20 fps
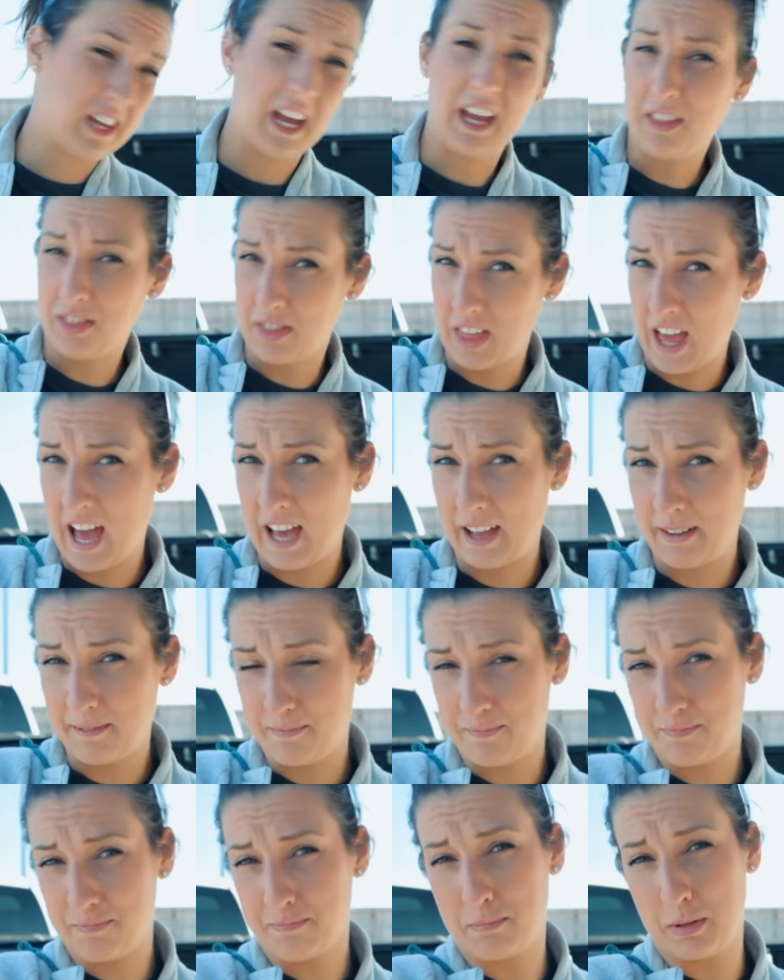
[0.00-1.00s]
take that,
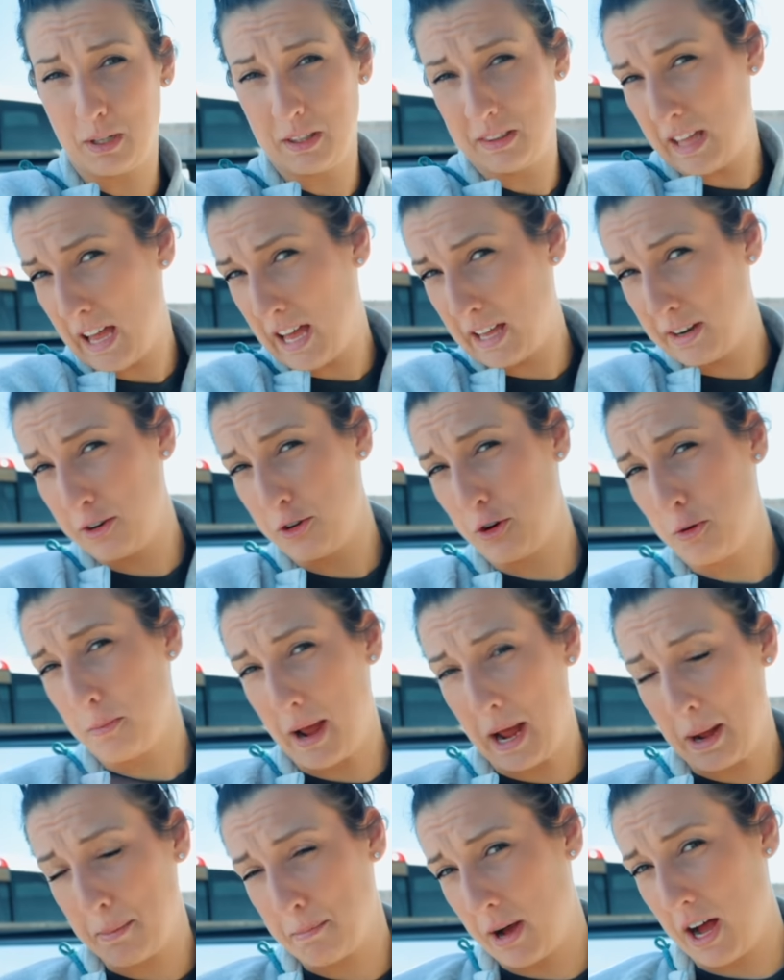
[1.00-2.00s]
put that in your
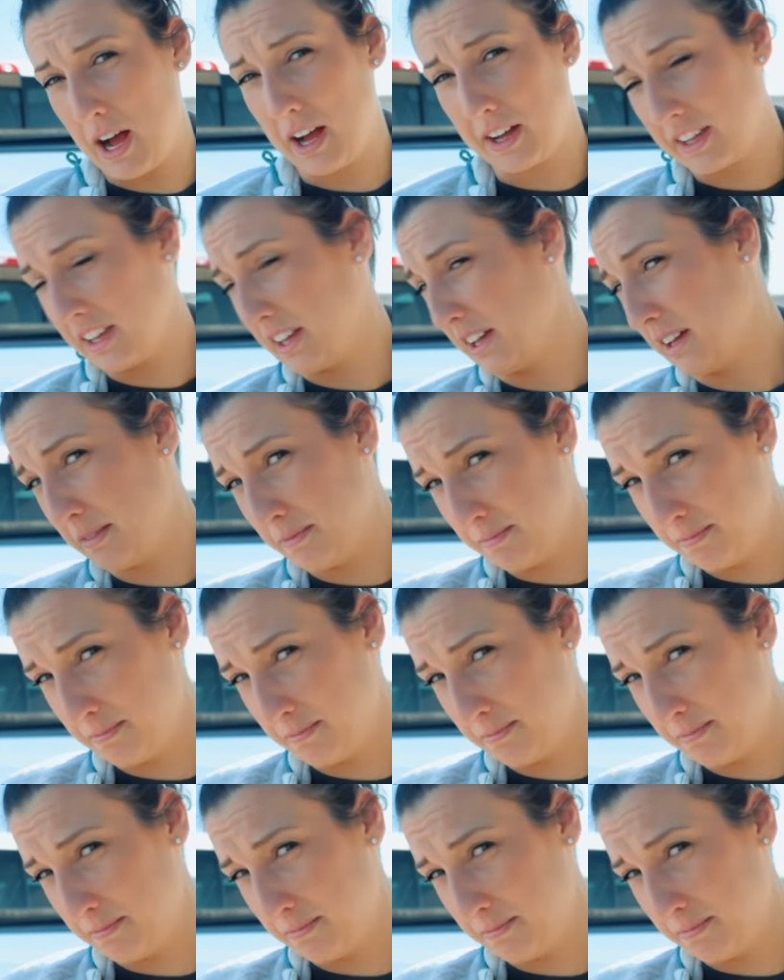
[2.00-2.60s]
back pocket.